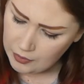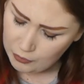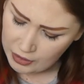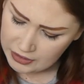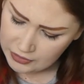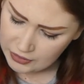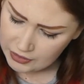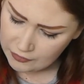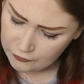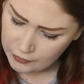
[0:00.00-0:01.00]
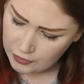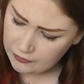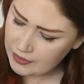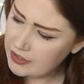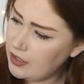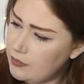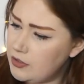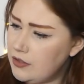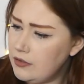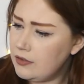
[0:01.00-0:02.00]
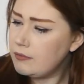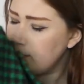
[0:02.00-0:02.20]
but I don't think they'd fall off anytime soon.